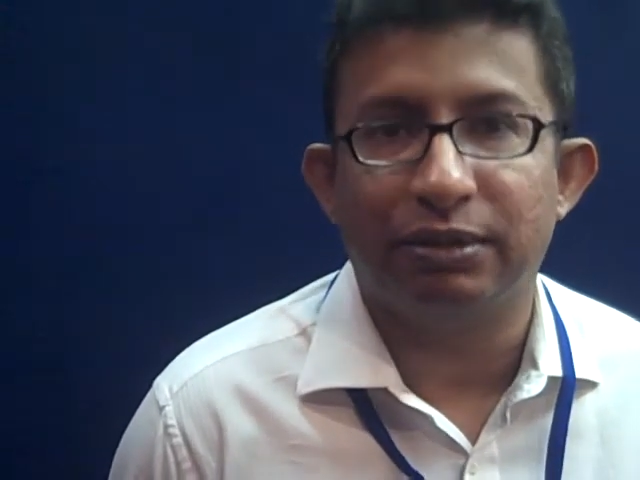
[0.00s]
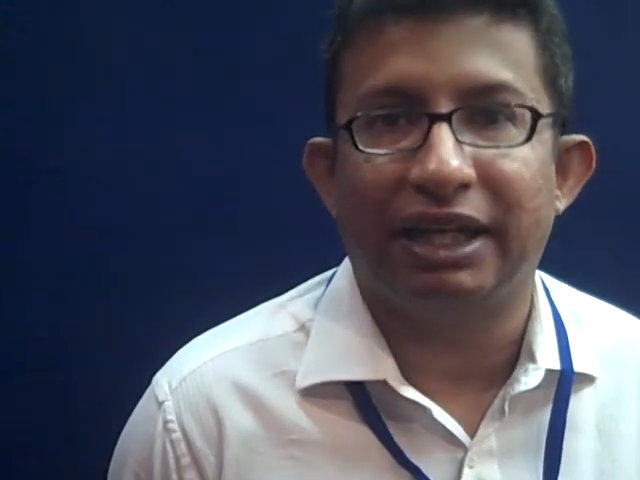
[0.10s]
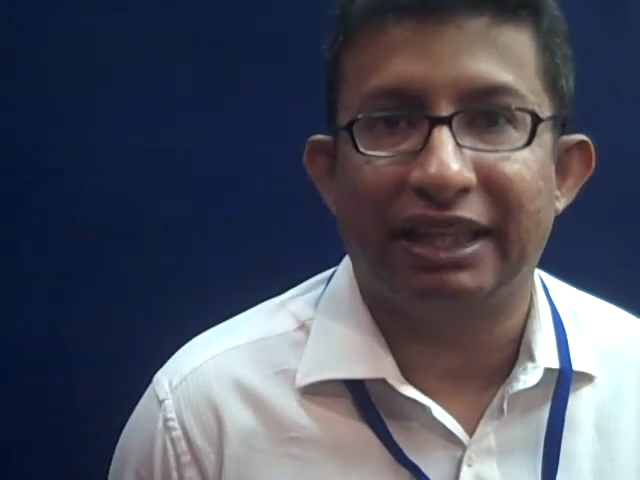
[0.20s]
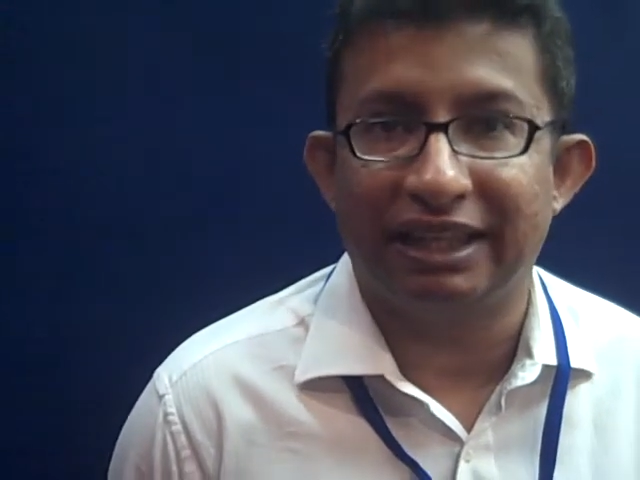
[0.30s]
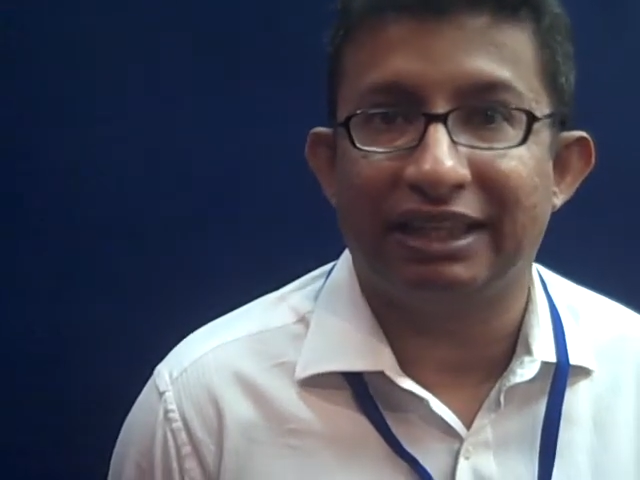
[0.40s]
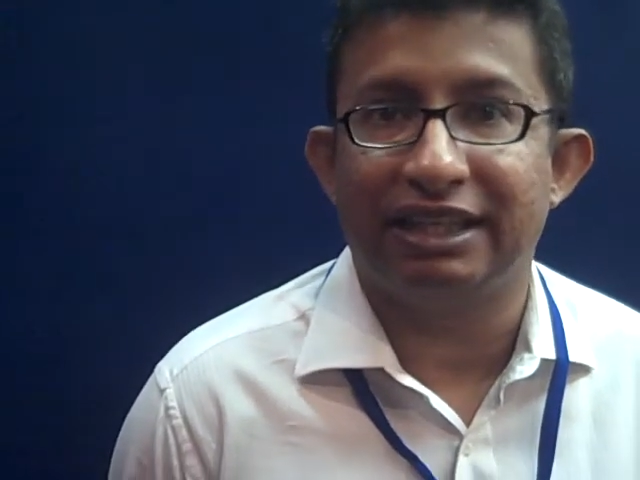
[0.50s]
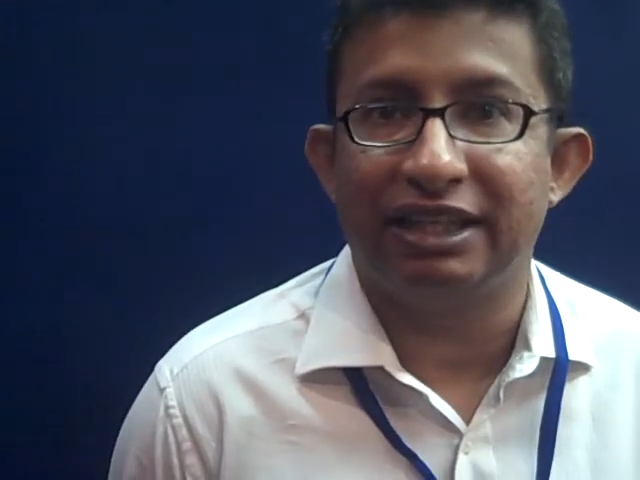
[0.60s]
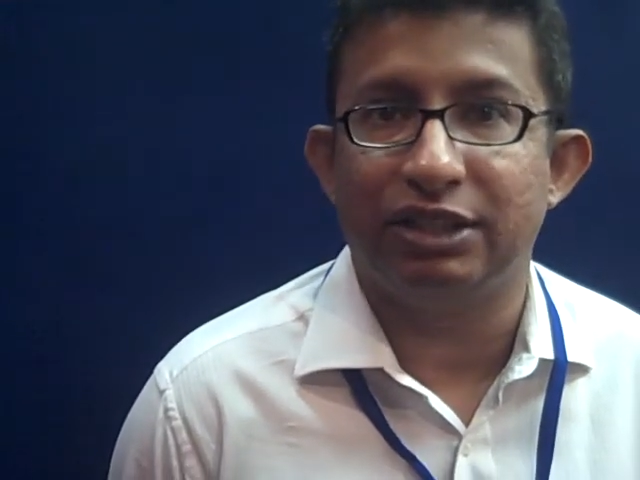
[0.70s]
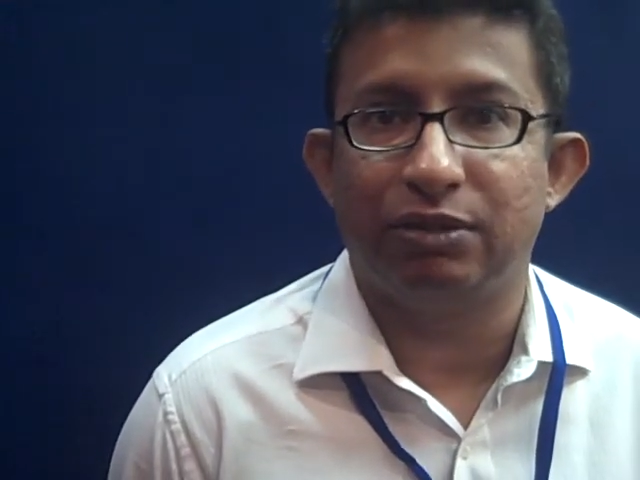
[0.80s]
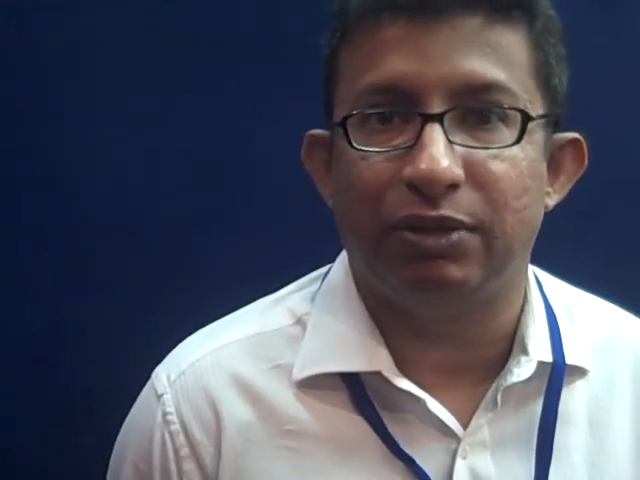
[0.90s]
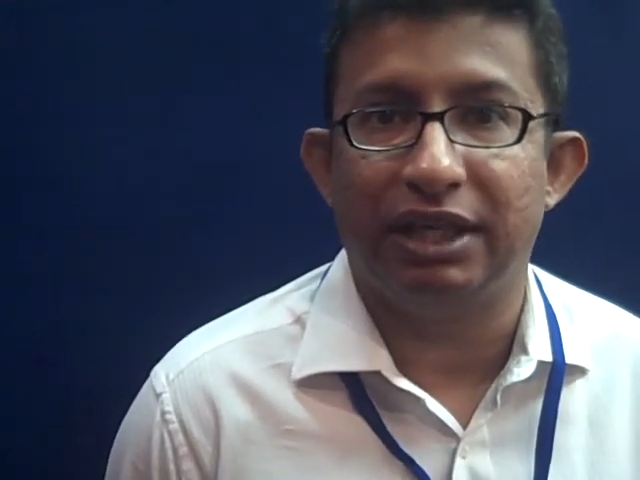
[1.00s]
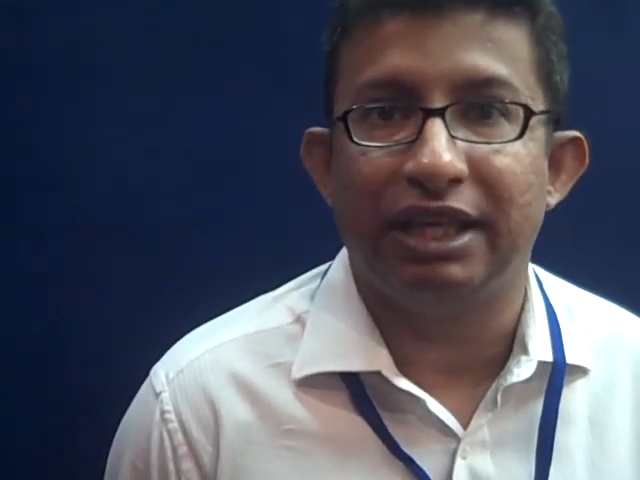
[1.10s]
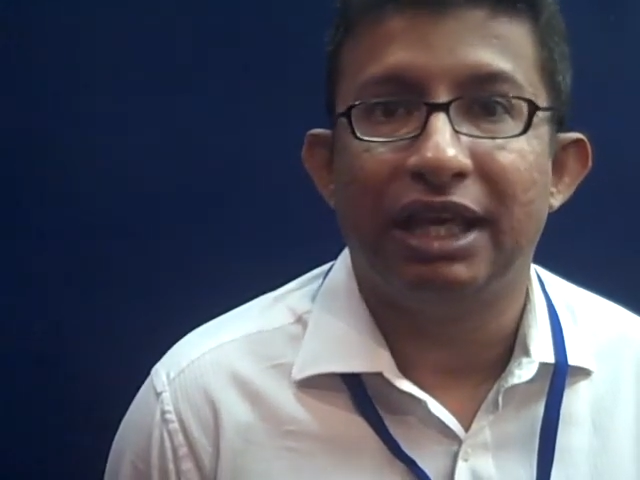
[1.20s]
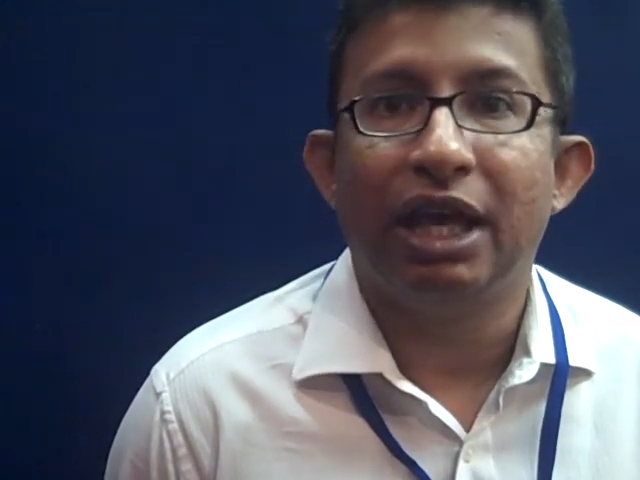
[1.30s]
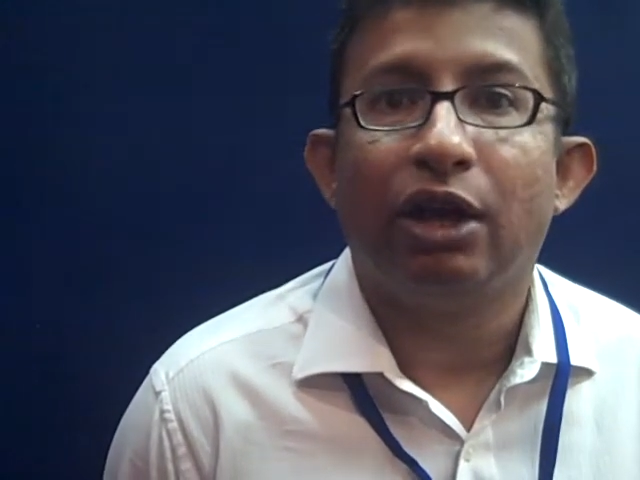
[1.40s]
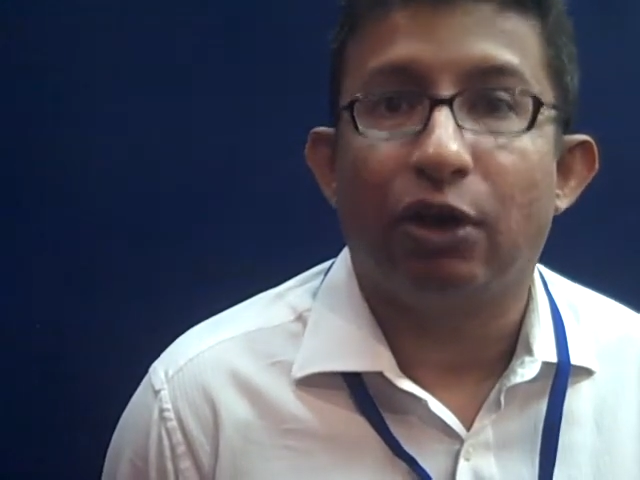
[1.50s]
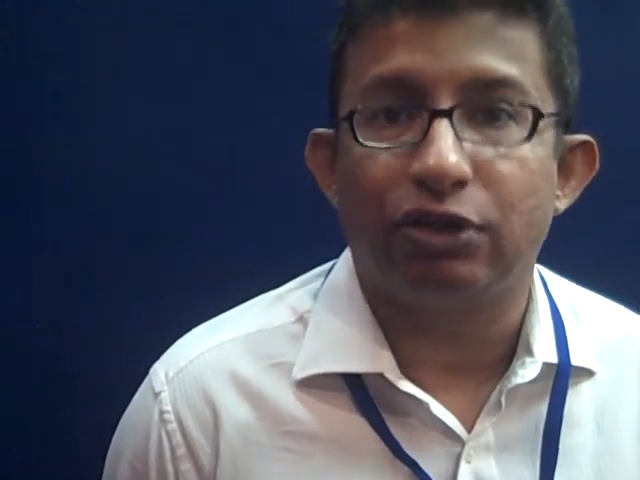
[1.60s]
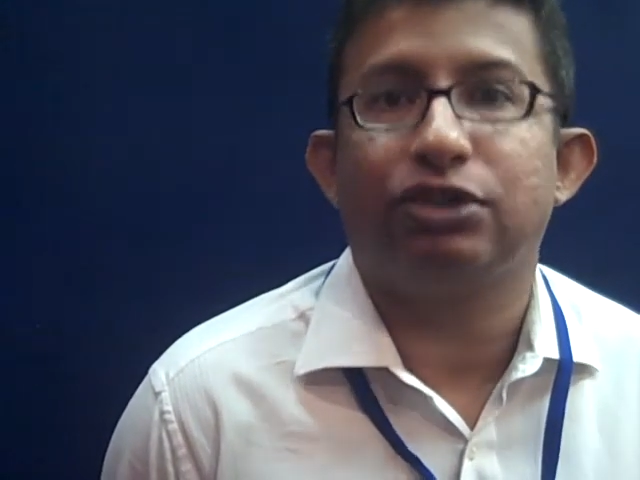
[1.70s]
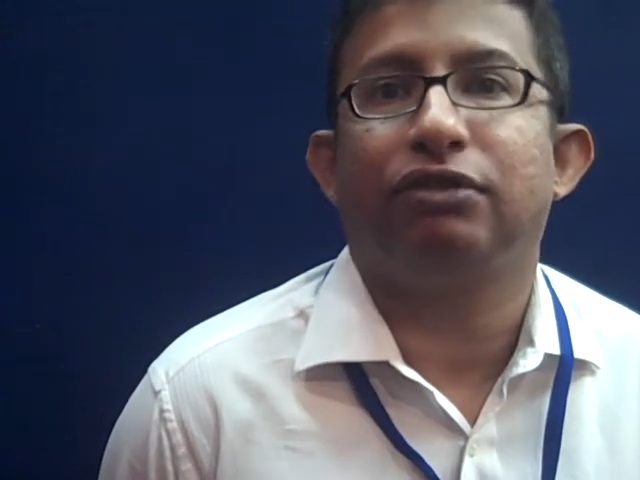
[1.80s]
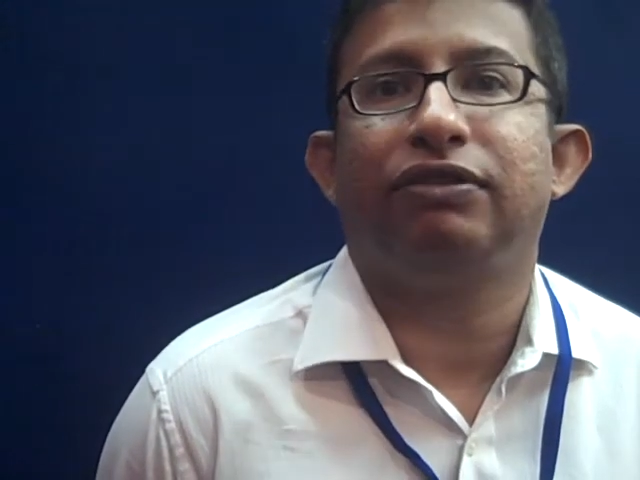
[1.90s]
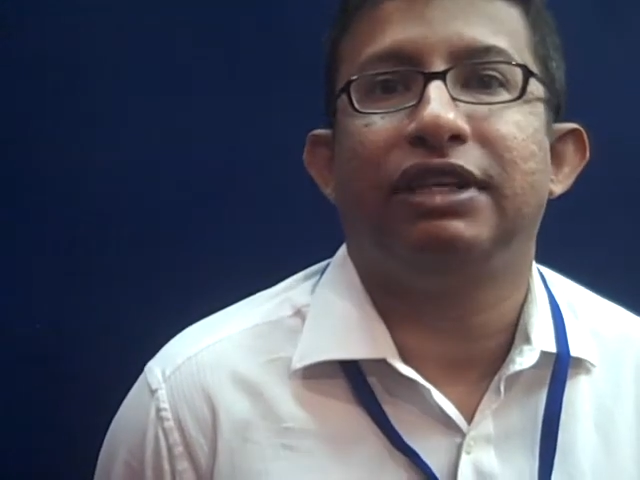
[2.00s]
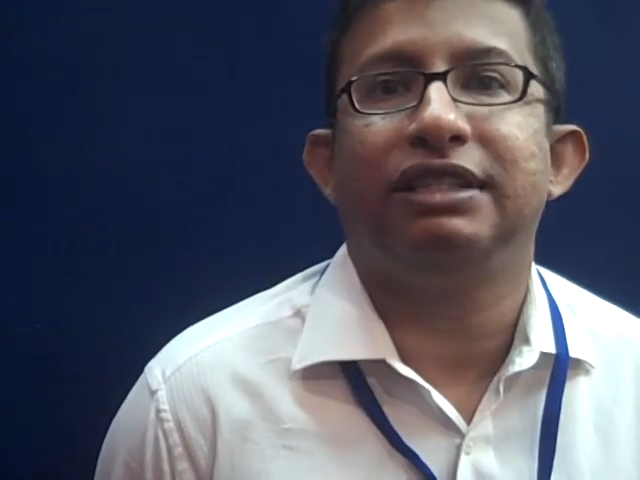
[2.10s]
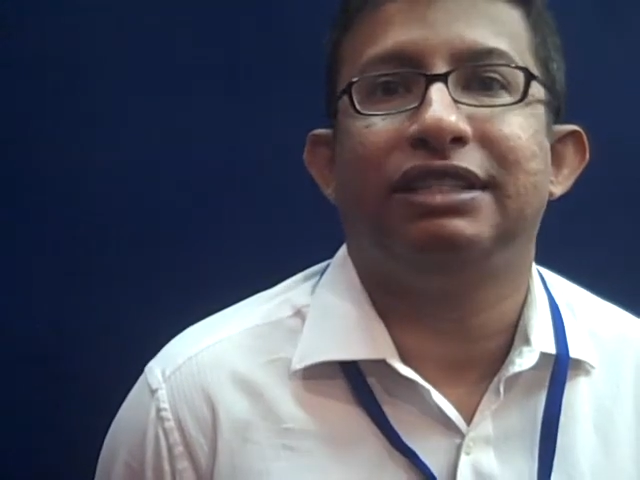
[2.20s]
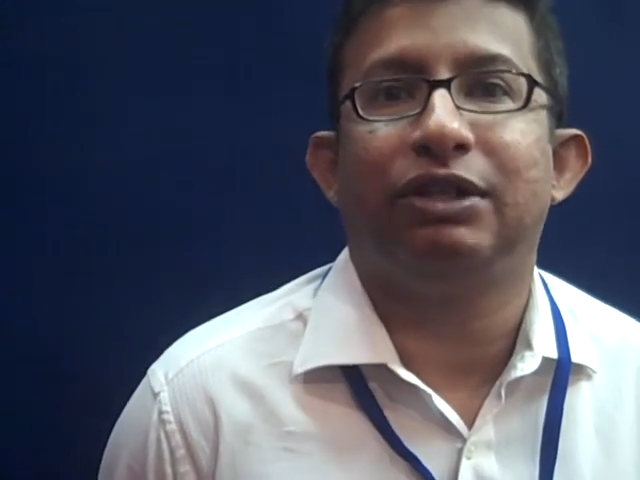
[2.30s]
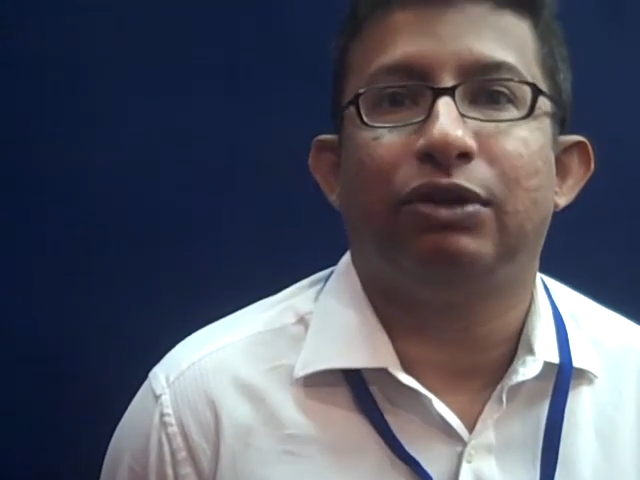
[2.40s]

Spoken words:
But I think there needs to be cost of these,